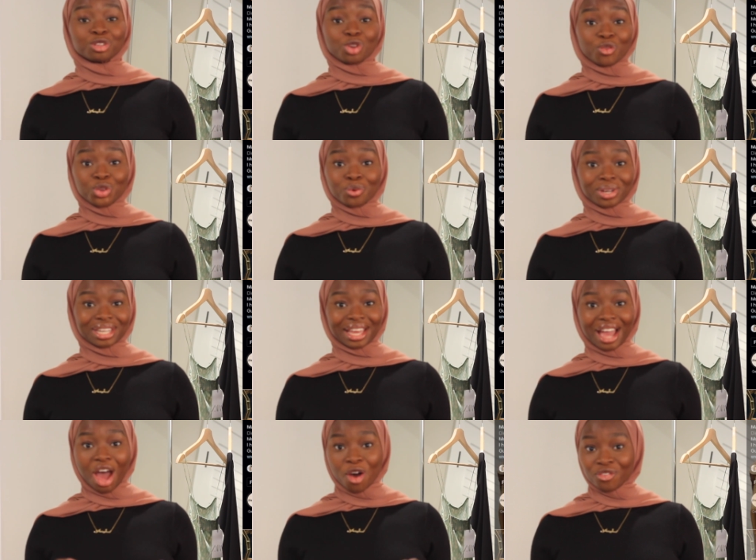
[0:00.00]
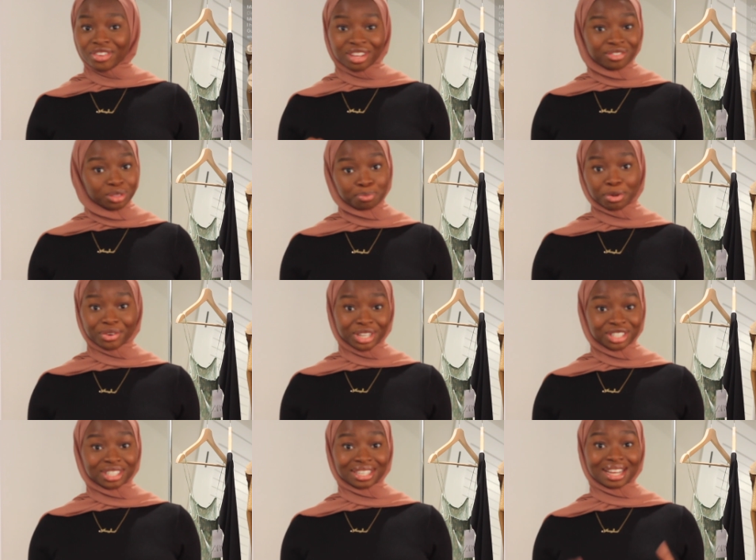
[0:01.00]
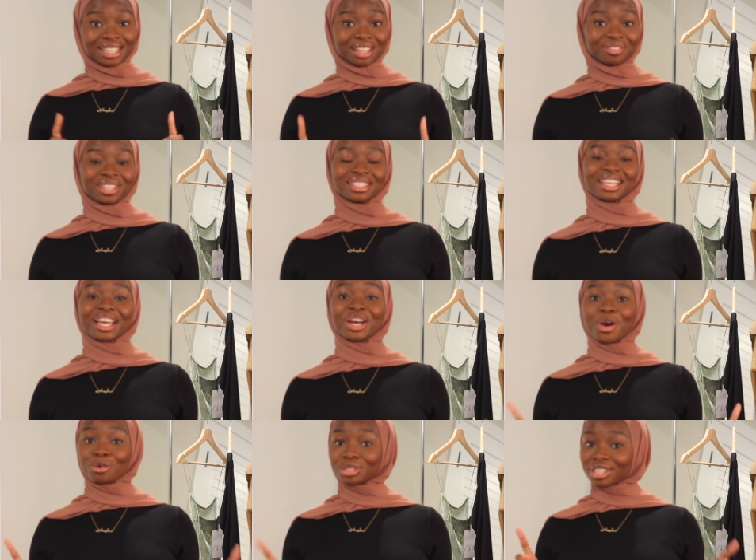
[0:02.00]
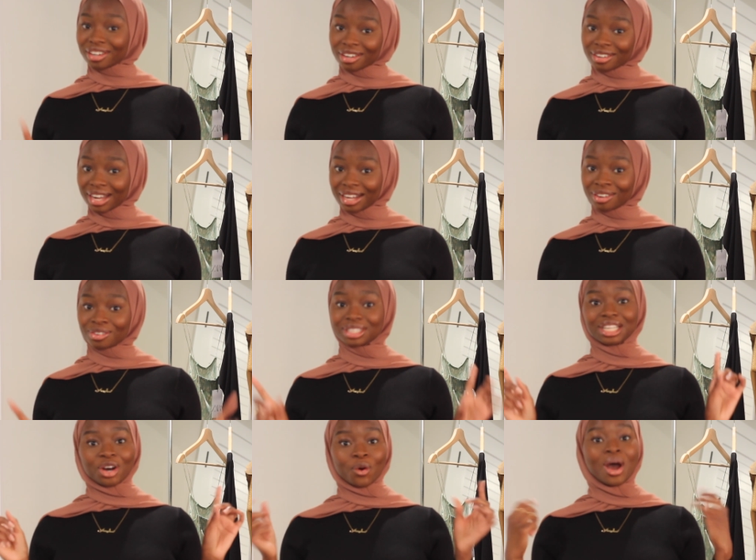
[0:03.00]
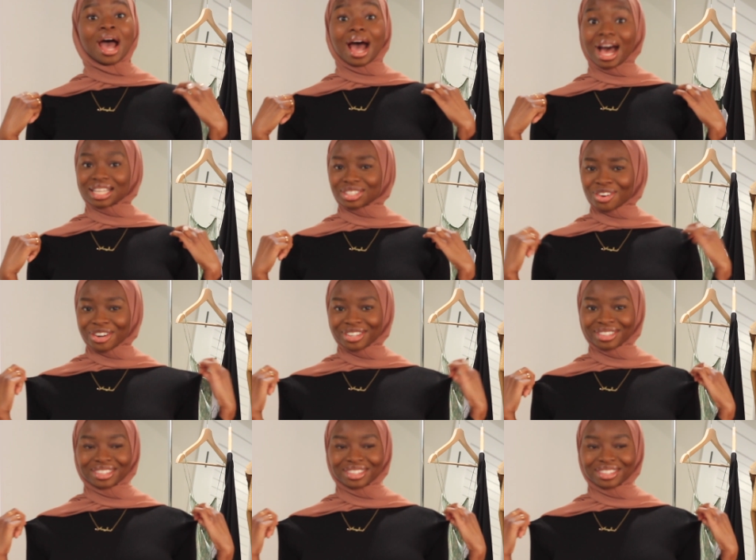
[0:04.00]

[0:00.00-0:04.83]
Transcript: So if you want like outfit inspiration, I definitely say go check her out. So I saw her